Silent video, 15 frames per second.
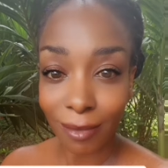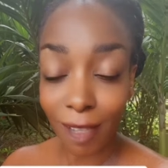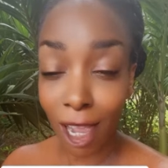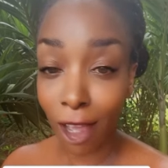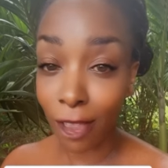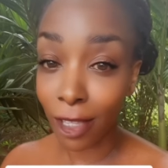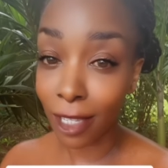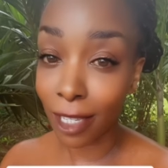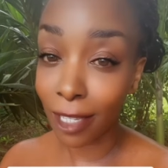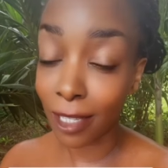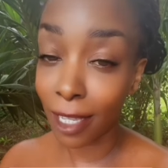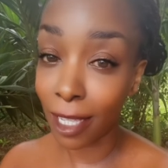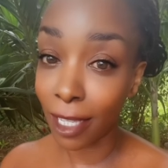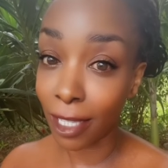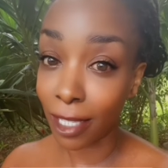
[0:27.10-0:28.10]
Others are
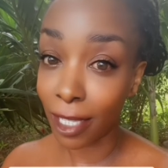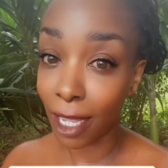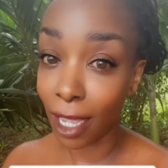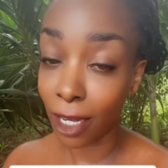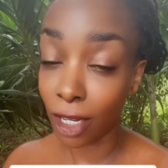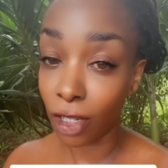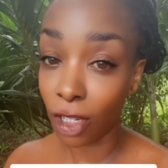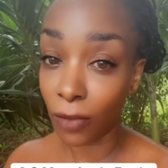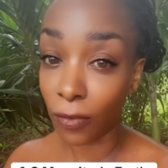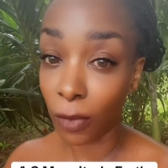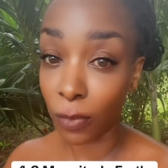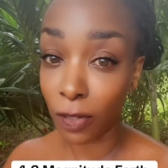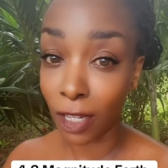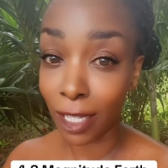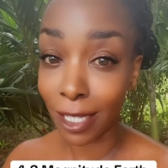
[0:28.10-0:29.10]
saying it's the energy from
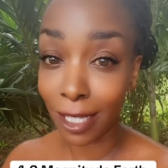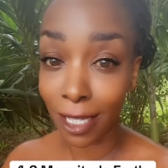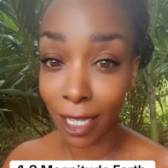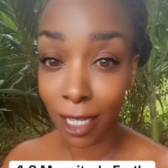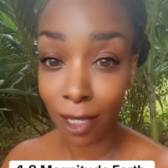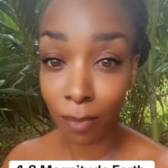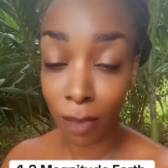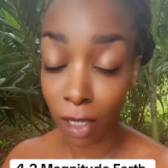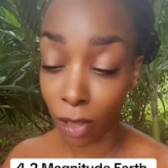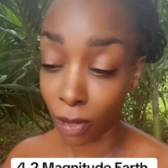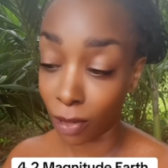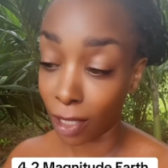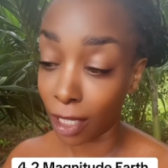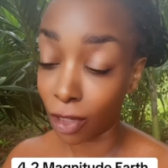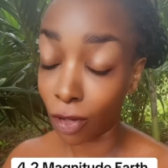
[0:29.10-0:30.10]
Gen Z because
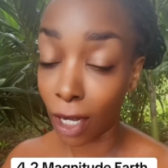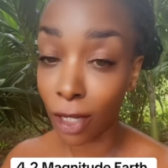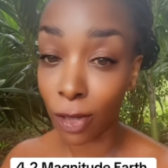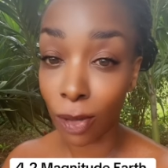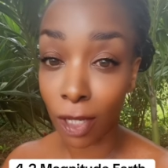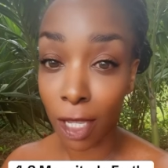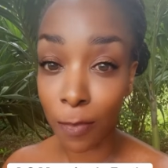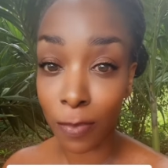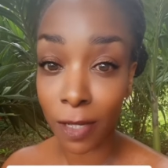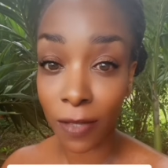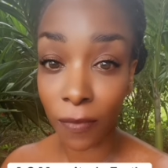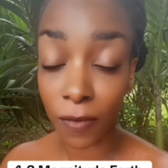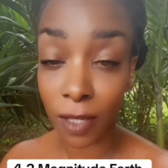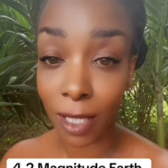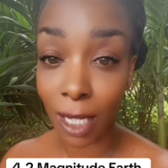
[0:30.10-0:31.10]
they tried to keep us
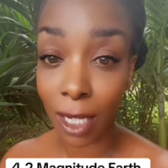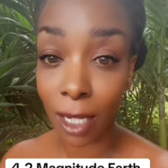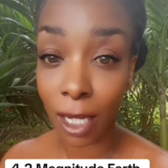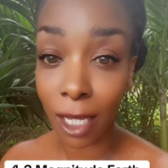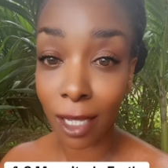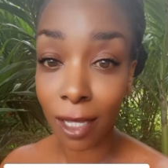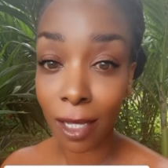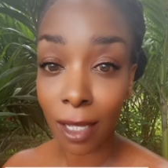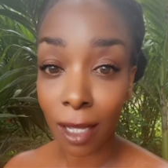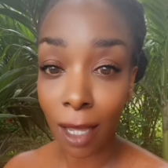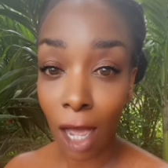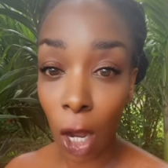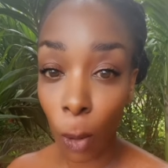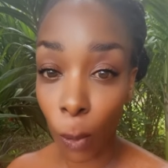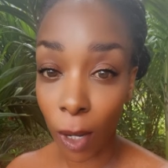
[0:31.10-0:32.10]
physically
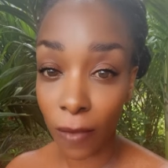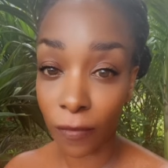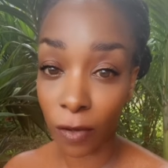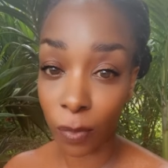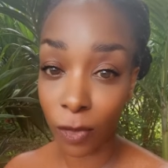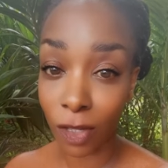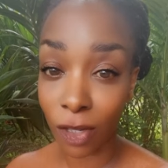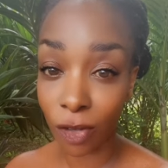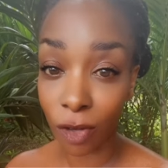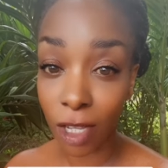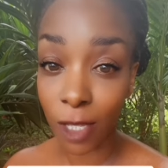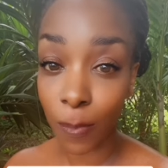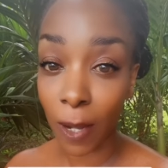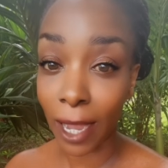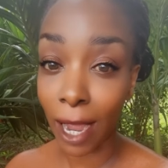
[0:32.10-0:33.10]
away from the streets
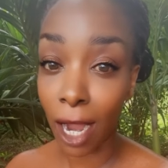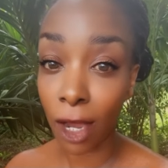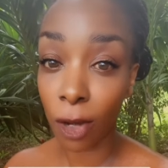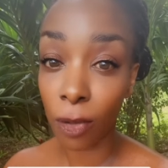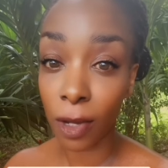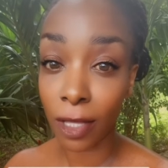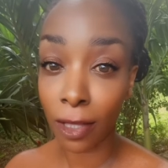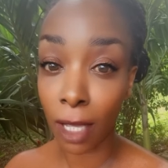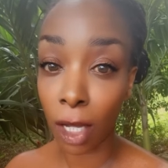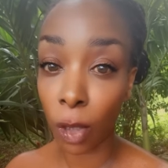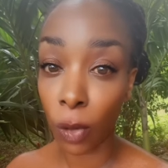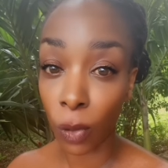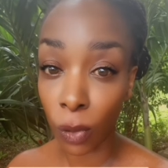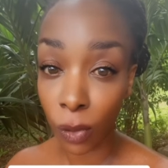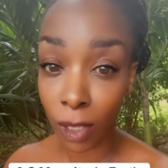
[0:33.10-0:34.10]
by hiring their
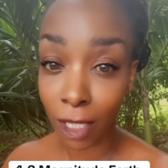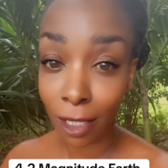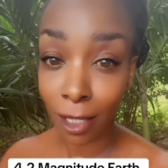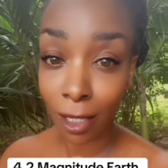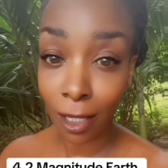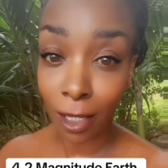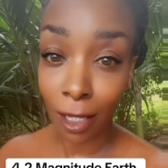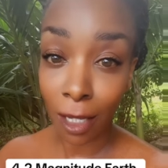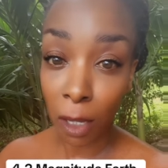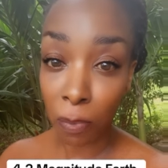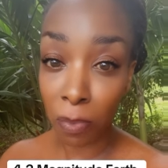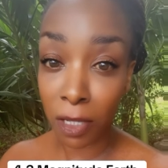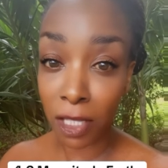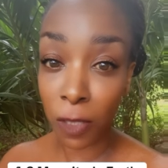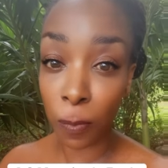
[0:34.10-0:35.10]
goons.
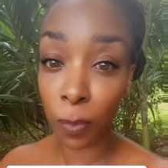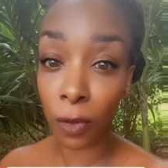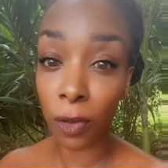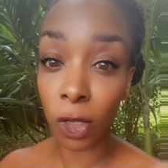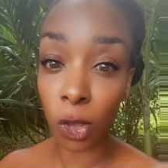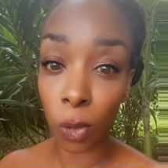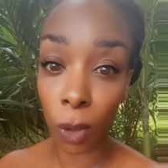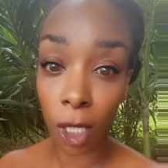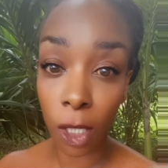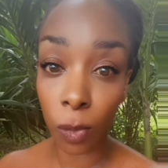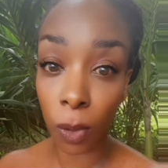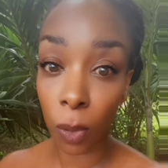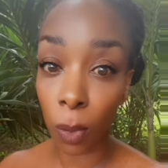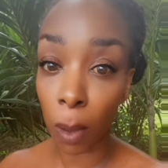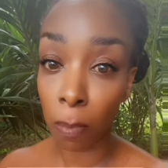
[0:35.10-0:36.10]
But spiritually, we
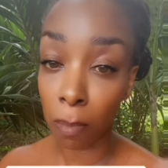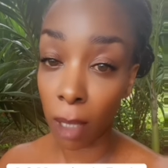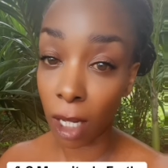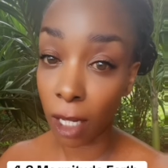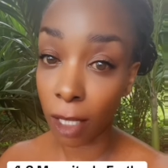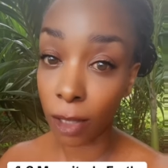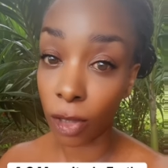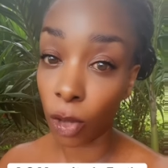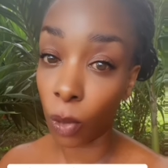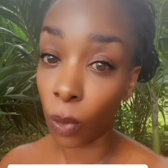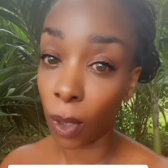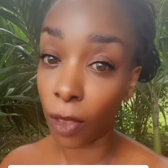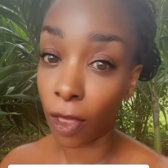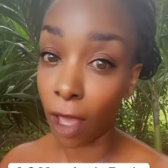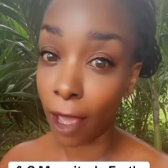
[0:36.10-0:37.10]
were millions who were
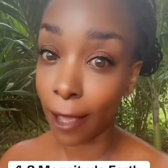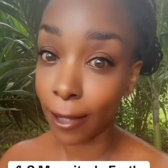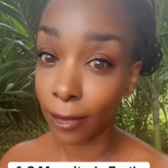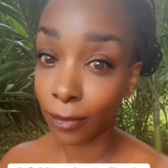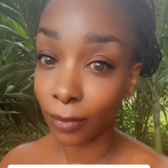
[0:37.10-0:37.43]
there.